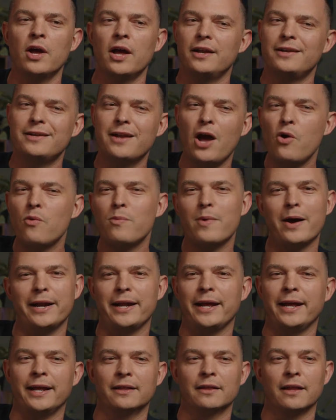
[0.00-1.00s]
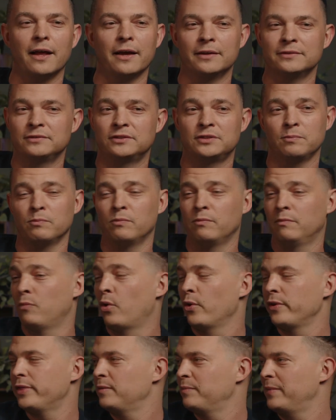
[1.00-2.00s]
Nobody loves
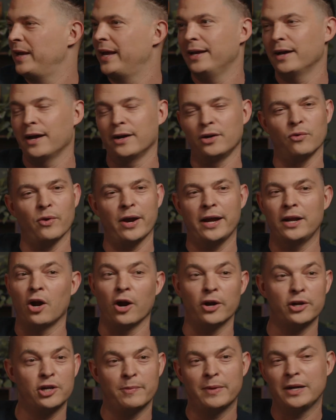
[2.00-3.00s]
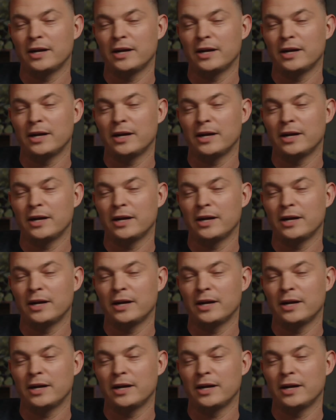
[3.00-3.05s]
more than me a great argument